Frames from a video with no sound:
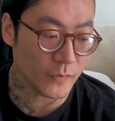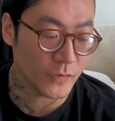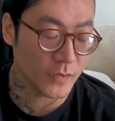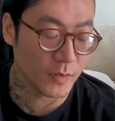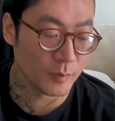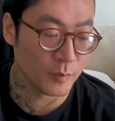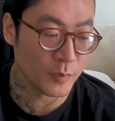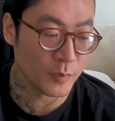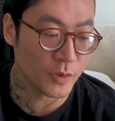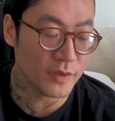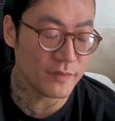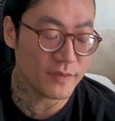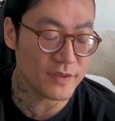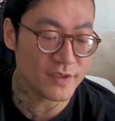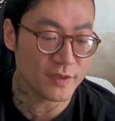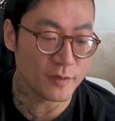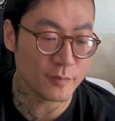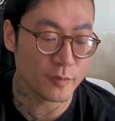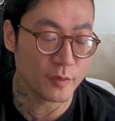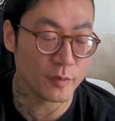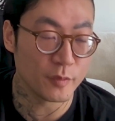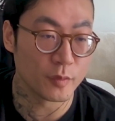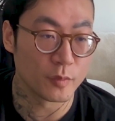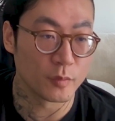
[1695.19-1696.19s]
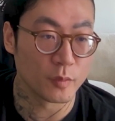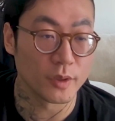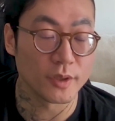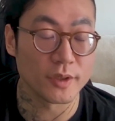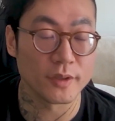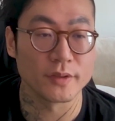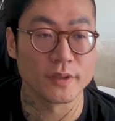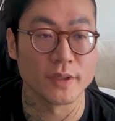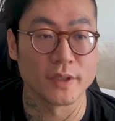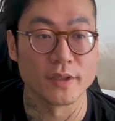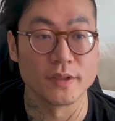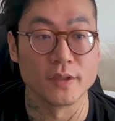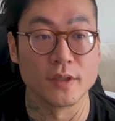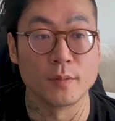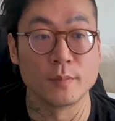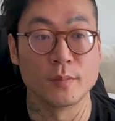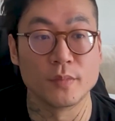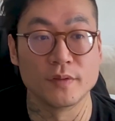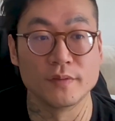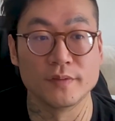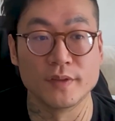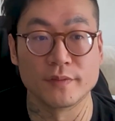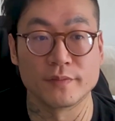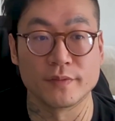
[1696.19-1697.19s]
Previously, we were working on like a
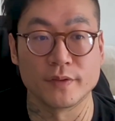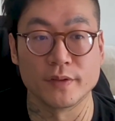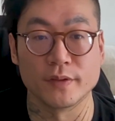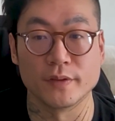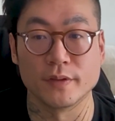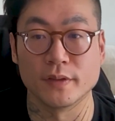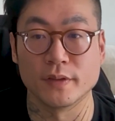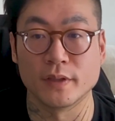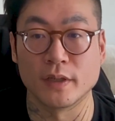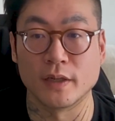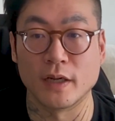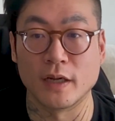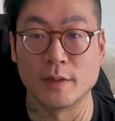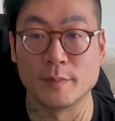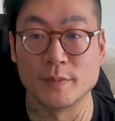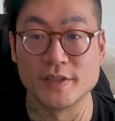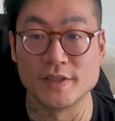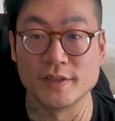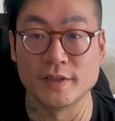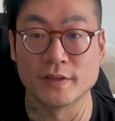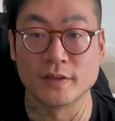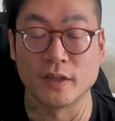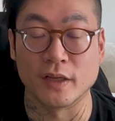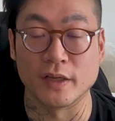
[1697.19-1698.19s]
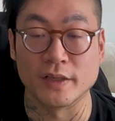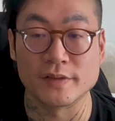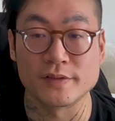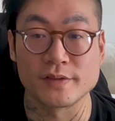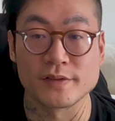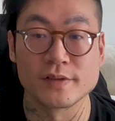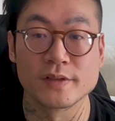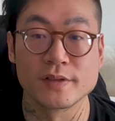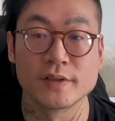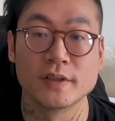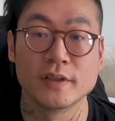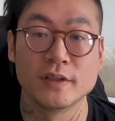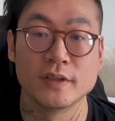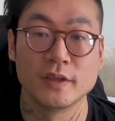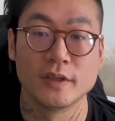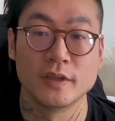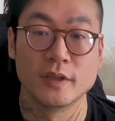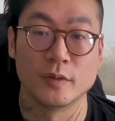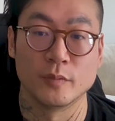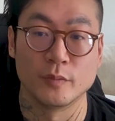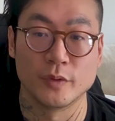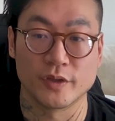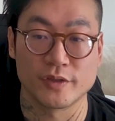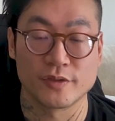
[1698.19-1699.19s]
number of different IBC clients.
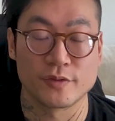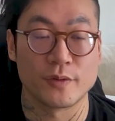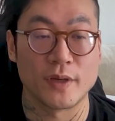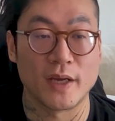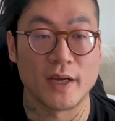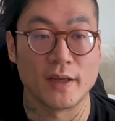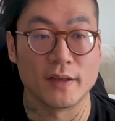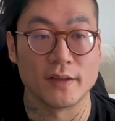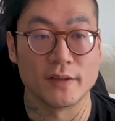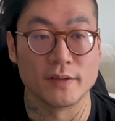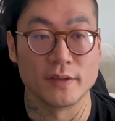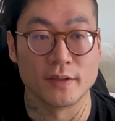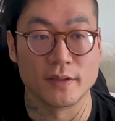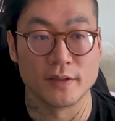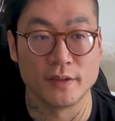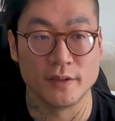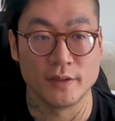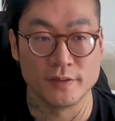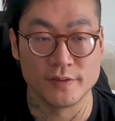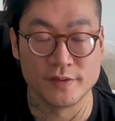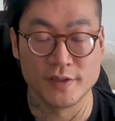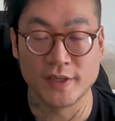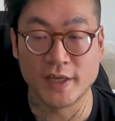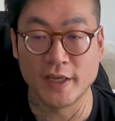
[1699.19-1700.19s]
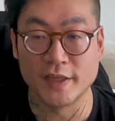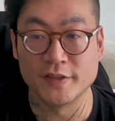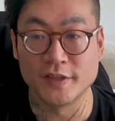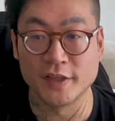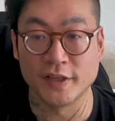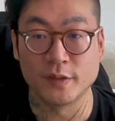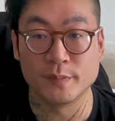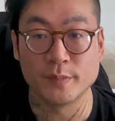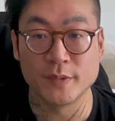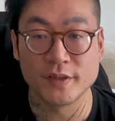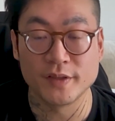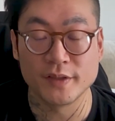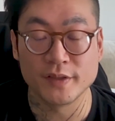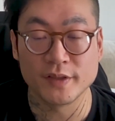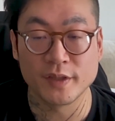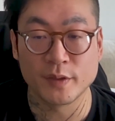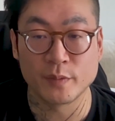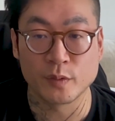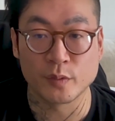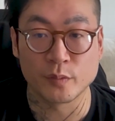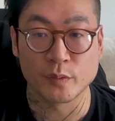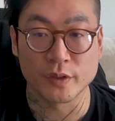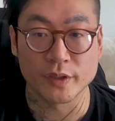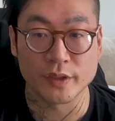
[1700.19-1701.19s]
We also had a ZK Tendermint thing that
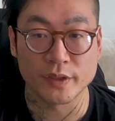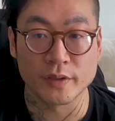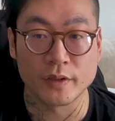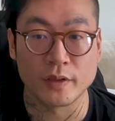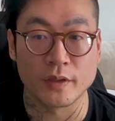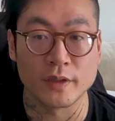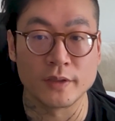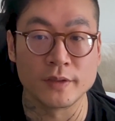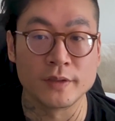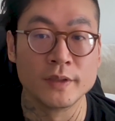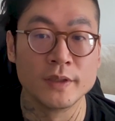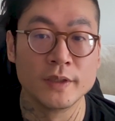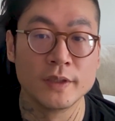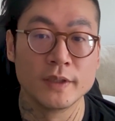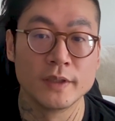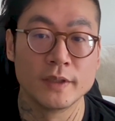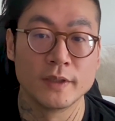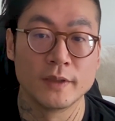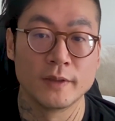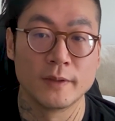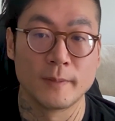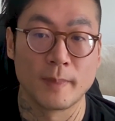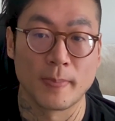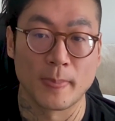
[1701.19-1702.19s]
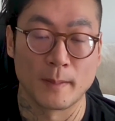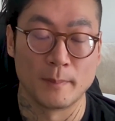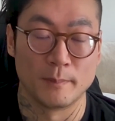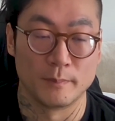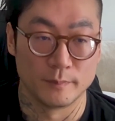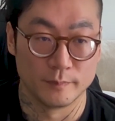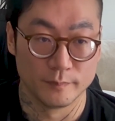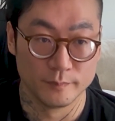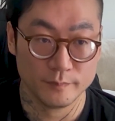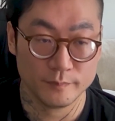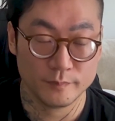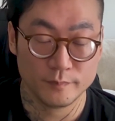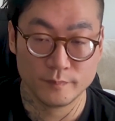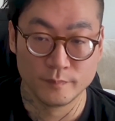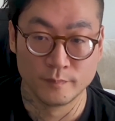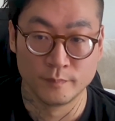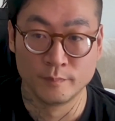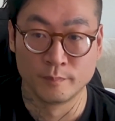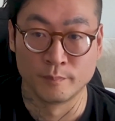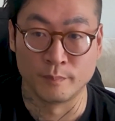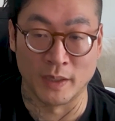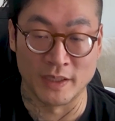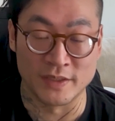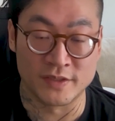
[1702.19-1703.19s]
we're working on.
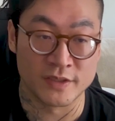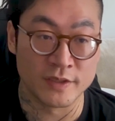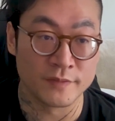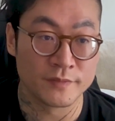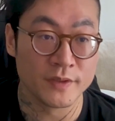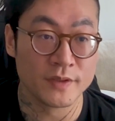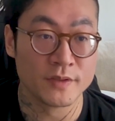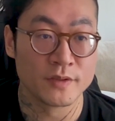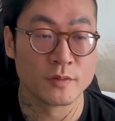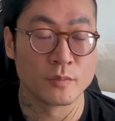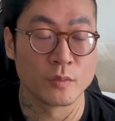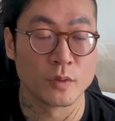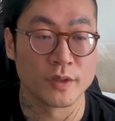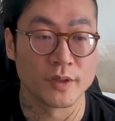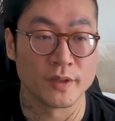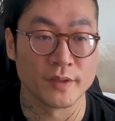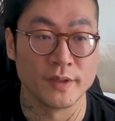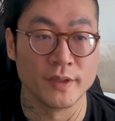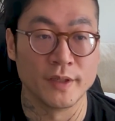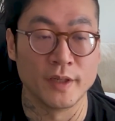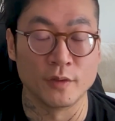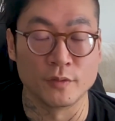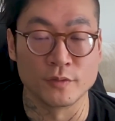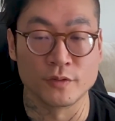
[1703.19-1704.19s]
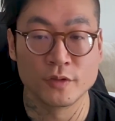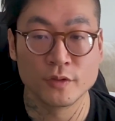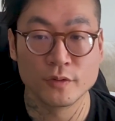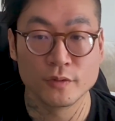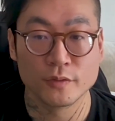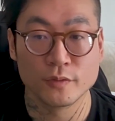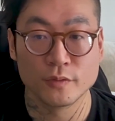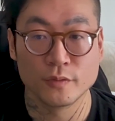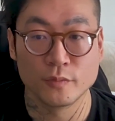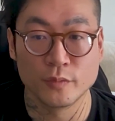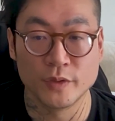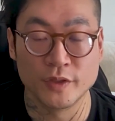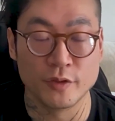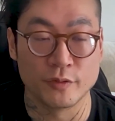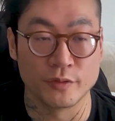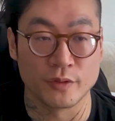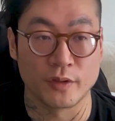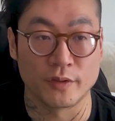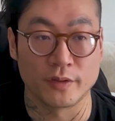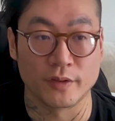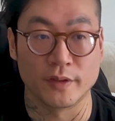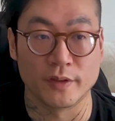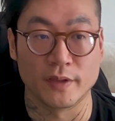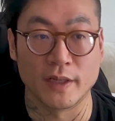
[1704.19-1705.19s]
By shifting to working on an L2, we no
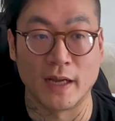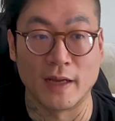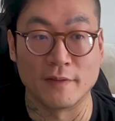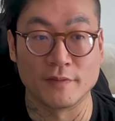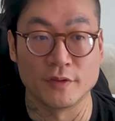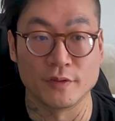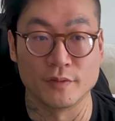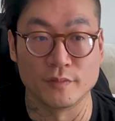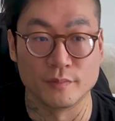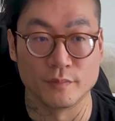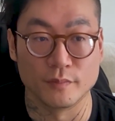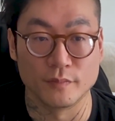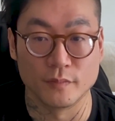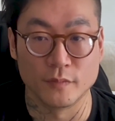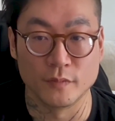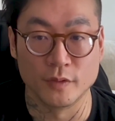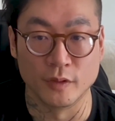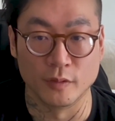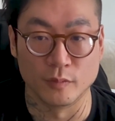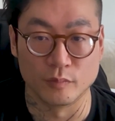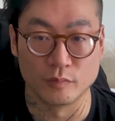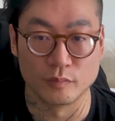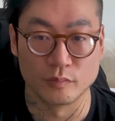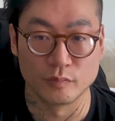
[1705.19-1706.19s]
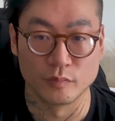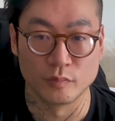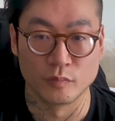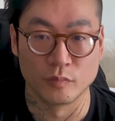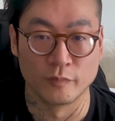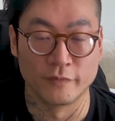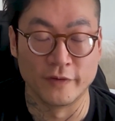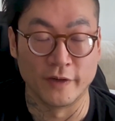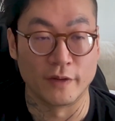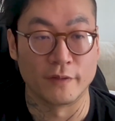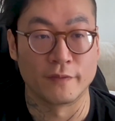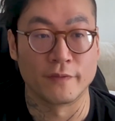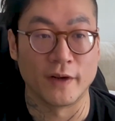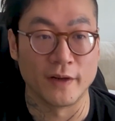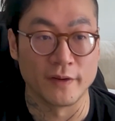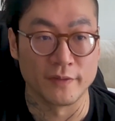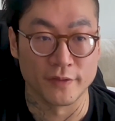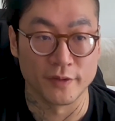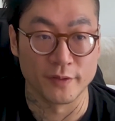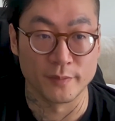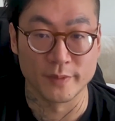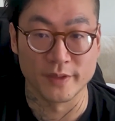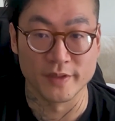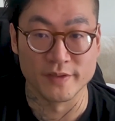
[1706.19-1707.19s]
longer have to, verify
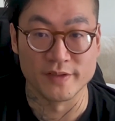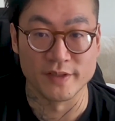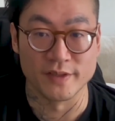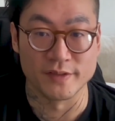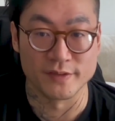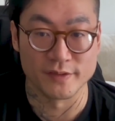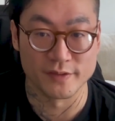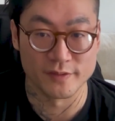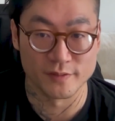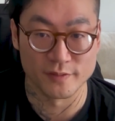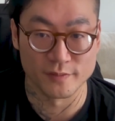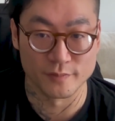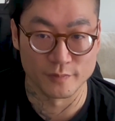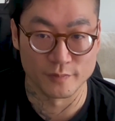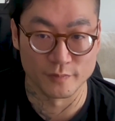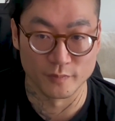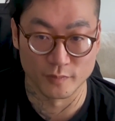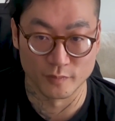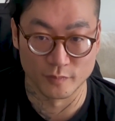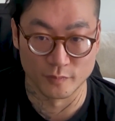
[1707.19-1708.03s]
Ethereum consensus.